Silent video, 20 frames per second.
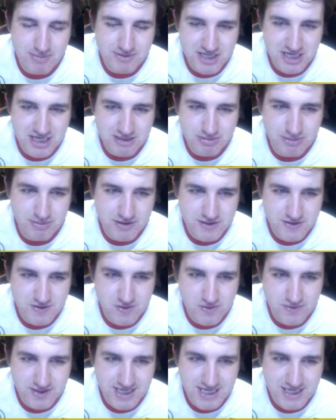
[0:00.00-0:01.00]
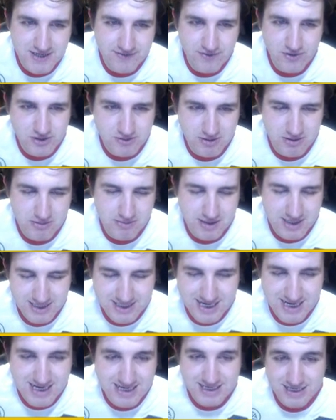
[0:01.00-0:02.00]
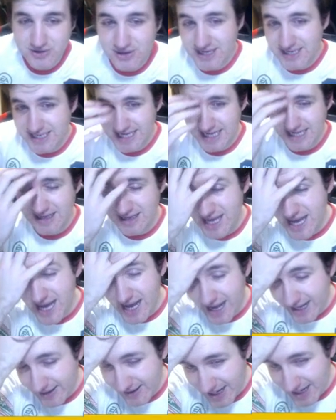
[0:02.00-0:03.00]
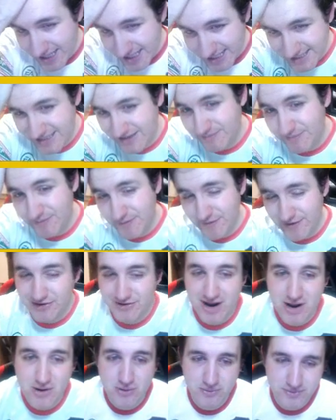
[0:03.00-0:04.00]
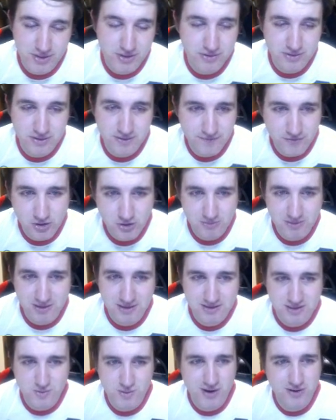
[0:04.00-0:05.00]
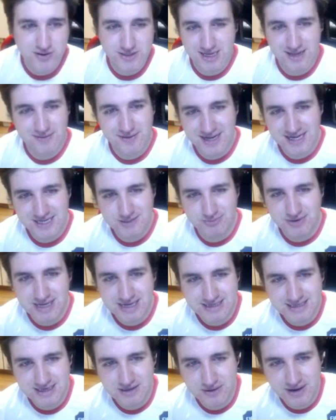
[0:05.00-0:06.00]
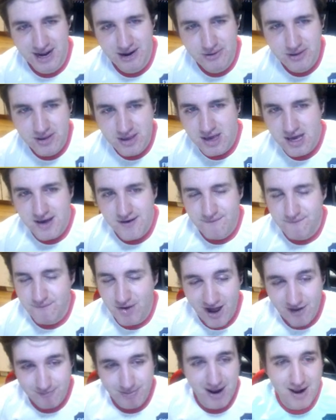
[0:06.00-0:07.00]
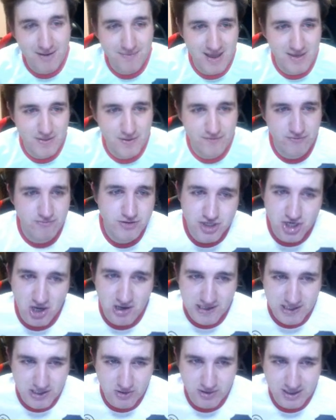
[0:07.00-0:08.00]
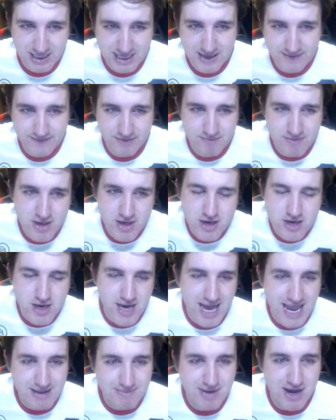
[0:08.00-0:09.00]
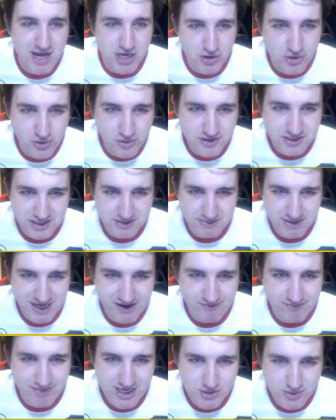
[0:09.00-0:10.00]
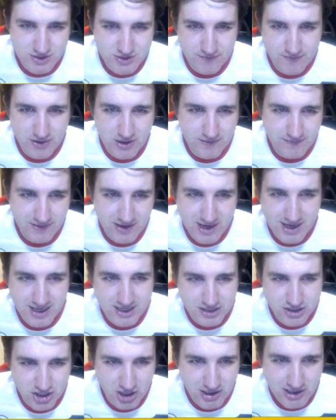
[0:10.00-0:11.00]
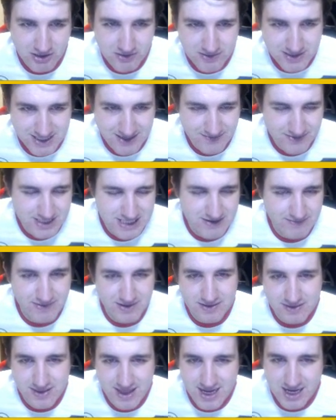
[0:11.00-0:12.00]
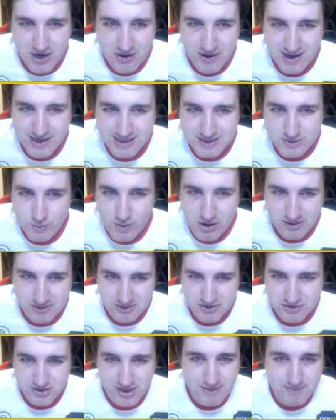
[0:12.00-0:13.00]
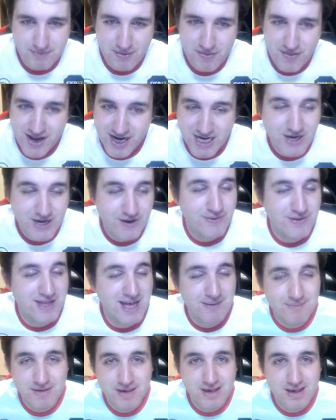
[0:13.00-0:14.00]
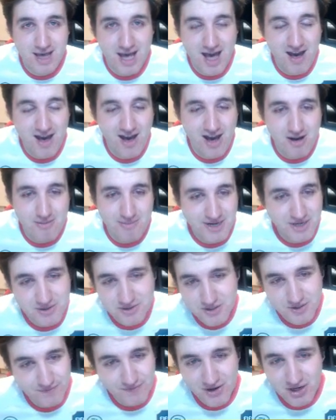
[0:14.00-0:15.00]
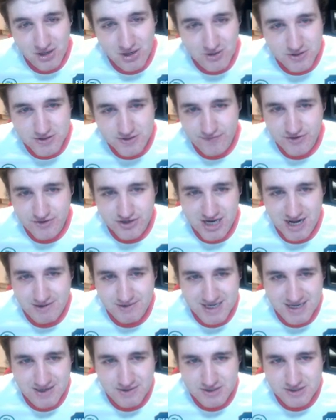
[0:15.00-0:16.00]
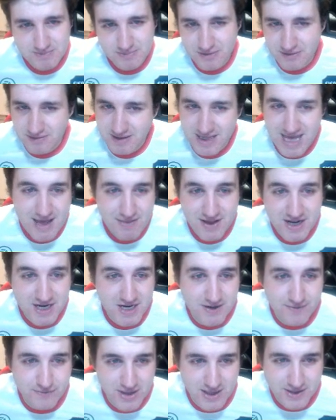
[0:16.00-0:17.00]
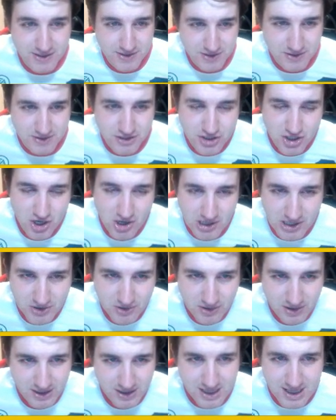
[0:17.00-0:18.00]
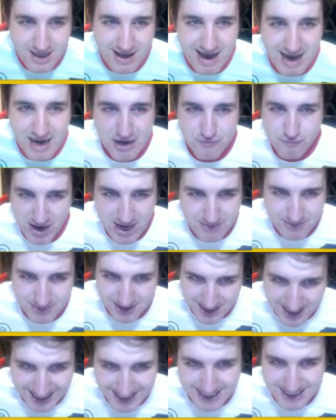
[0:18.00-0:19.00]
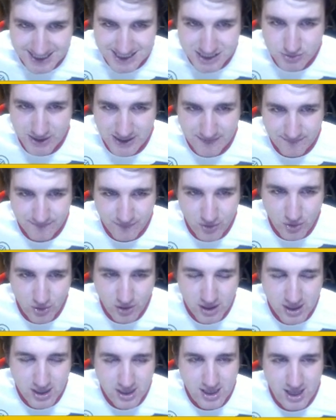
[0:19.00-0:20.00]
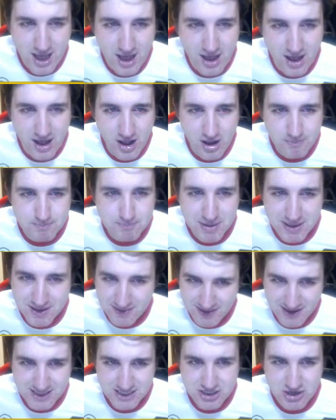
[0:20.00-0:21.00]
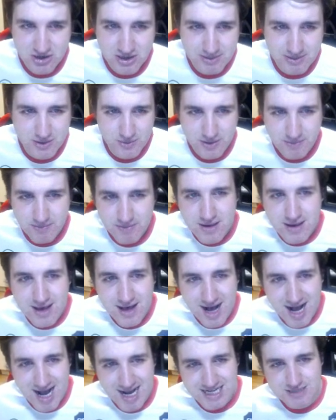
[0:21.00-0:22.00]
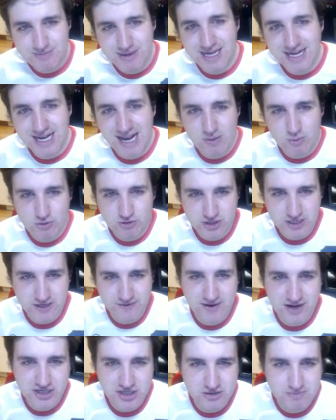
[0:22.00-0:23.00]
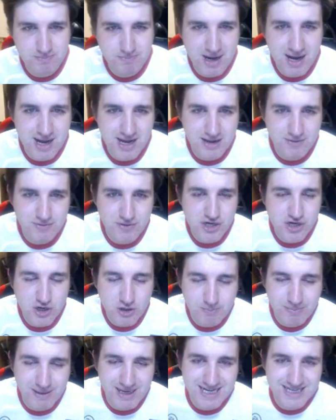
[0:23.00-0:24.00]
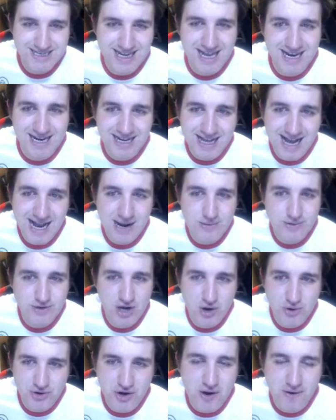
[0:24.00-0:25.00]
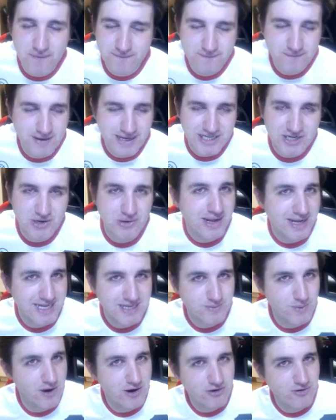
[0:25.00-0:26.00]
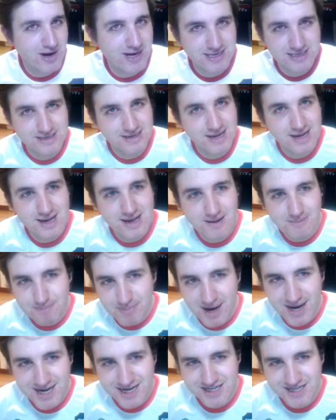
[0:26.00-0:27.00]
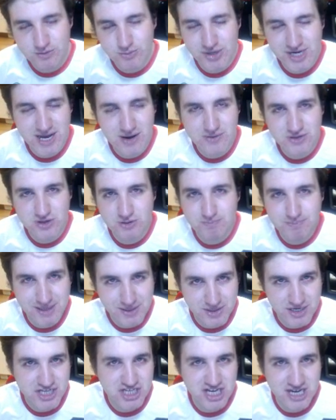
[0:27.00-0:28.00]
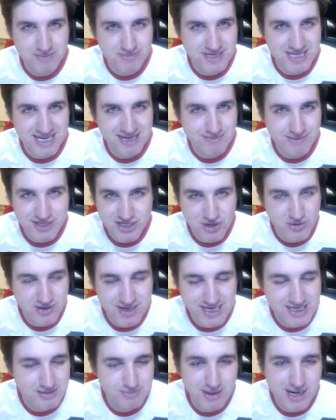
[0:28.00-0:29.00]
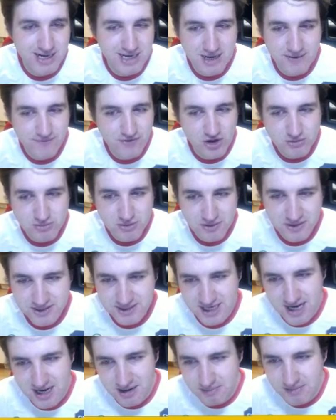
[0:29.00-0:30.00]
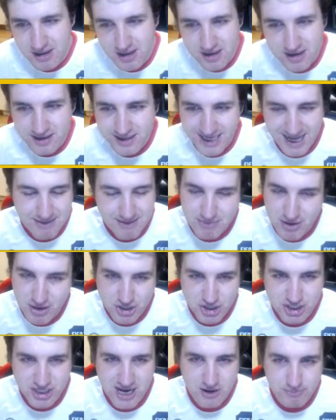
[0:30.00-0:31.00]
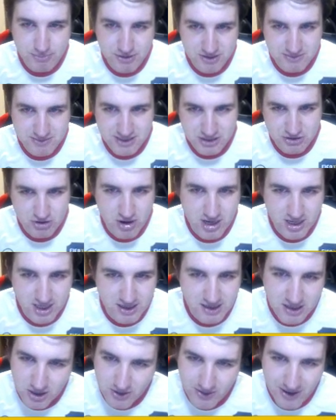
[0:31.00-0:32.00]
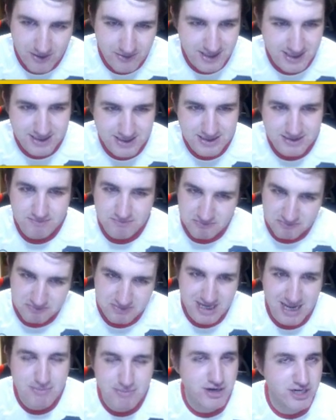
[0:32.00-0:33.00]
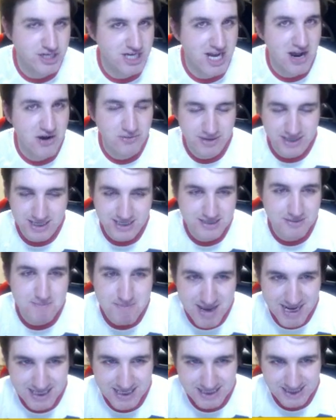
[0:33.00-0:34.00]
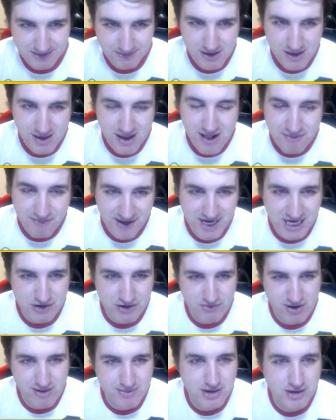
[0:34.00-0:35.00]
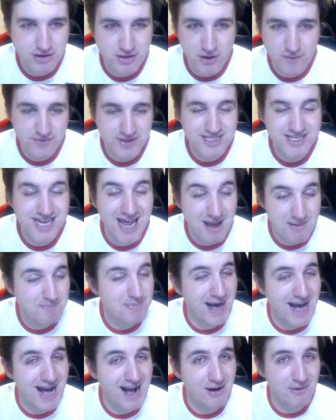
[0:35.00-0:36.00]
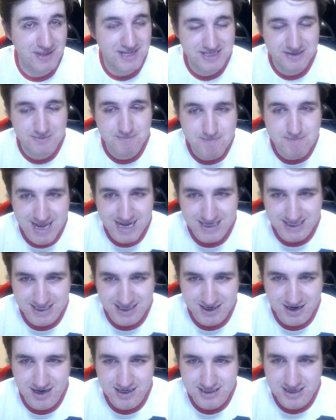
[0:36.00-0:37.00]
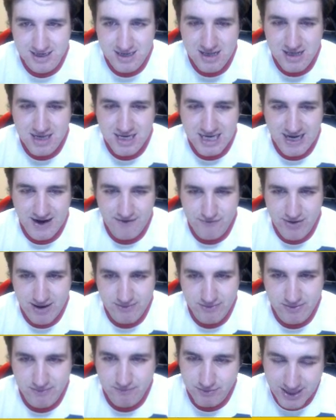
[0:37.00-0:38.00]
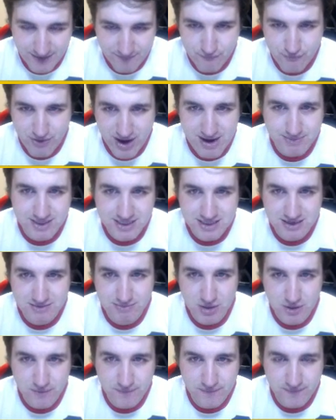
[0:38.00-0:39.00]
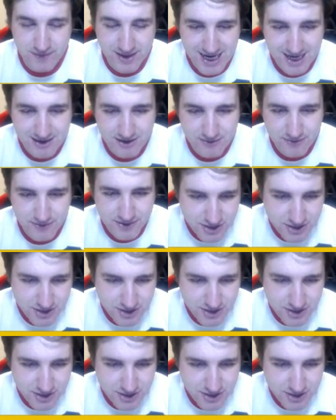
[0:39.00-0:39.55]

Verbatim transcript: cheaper because all these 84s becoming extinct. Good idea. Yeah, I, I, need to figure out the other formulas as well. I think it's pretty easy though now. Five pound there though from Charlie Young 11. Hey Matt, you're awesome. Give my Twitter a follow if you like. Charlie Young 77. There you go, guys. Welcome to stream. Thank you for that. Um, I don't do follows for shout outs, but yeah, thank you for that, dude. Charlie Young and Raymond Hins 24 um, big thanks, Charlie, by the way. Hi, it's me again, wondering if I should buy the new Balotelli. I would hold off. I don't like his work rates. Buy someone else or build a cheap team. You don't need to buy an inform all the time. Get Martial, put him a striker. You know how it is. Get Martial. He's amazing. Thank you, Raymond, though, for £10. That's amazing, guys. Give Raymond, give Raymond some love in the